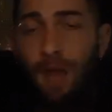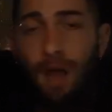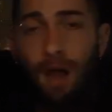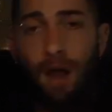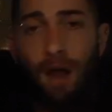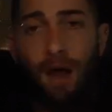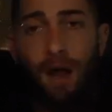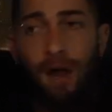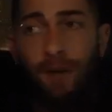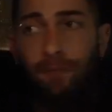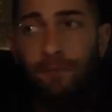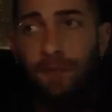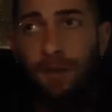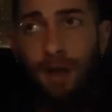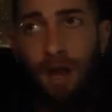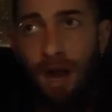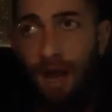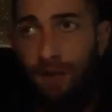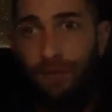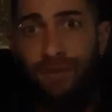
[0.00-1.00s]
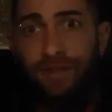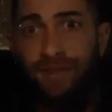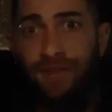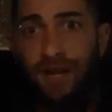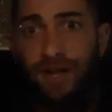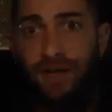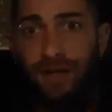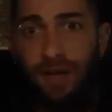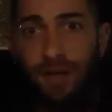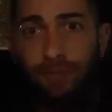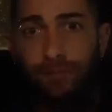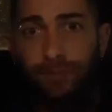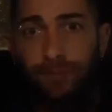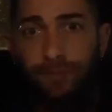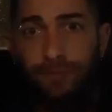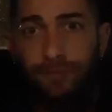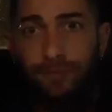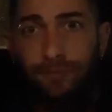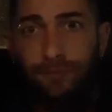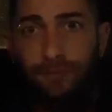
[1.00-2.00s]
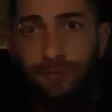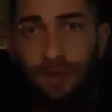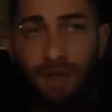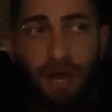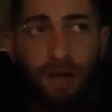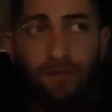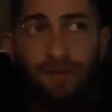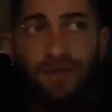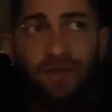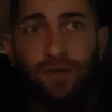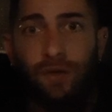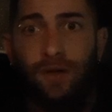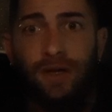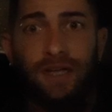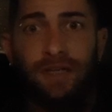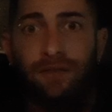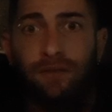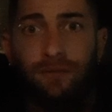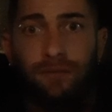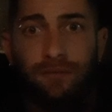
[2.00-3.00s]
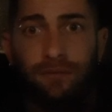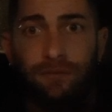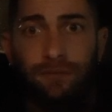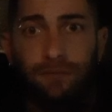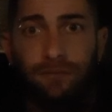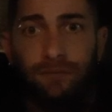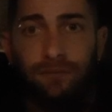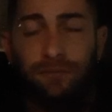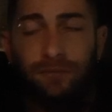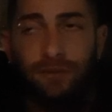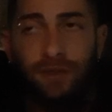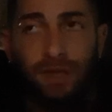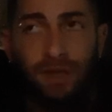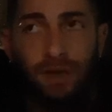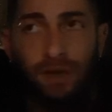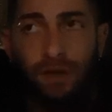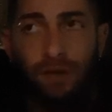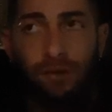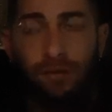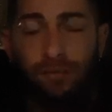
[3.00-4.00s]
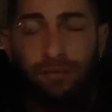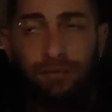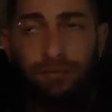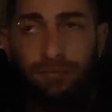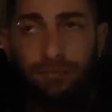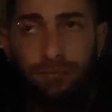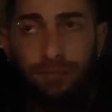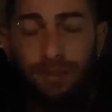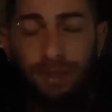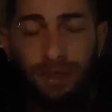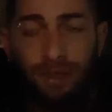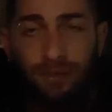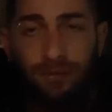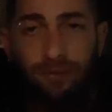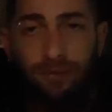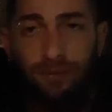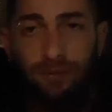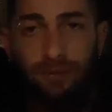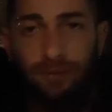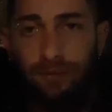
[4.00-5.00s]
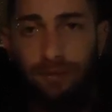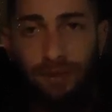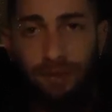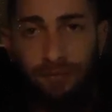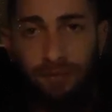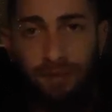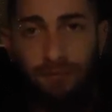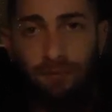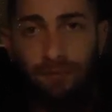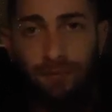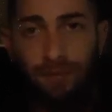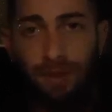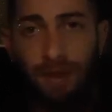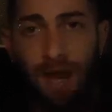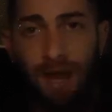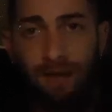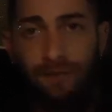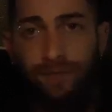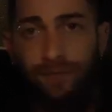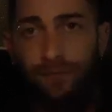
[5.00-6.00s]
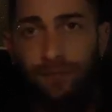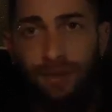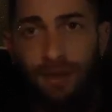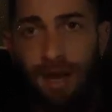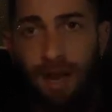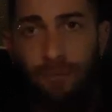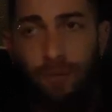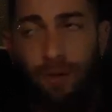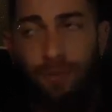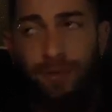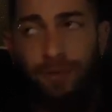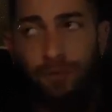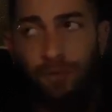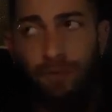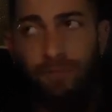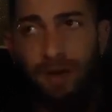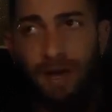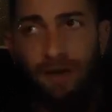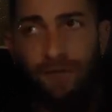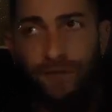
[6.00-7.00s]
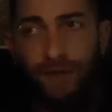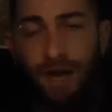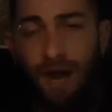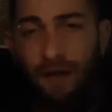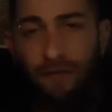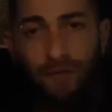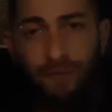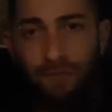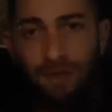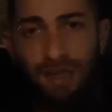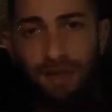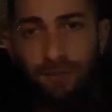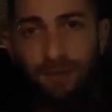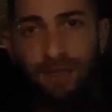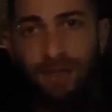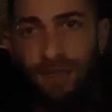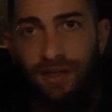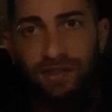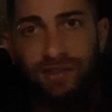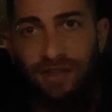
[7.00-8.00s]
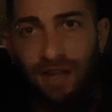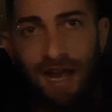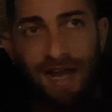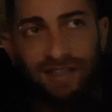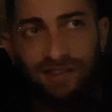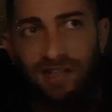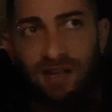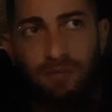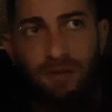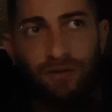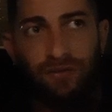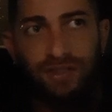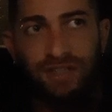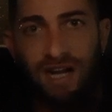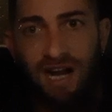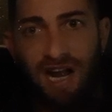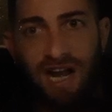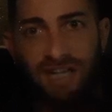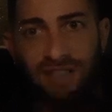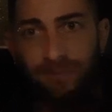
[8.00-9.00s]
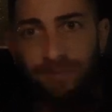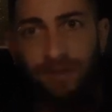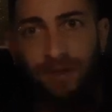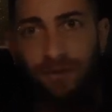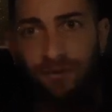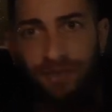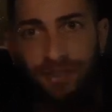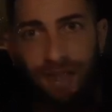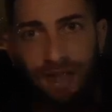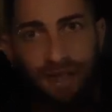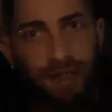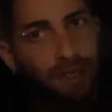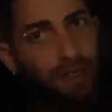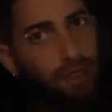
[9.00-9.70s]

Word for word: Um, I would sign up. I would do it. You know, and I mean, a lot of a lot more people will benefit off of me because last time I was in a hospital, I was like,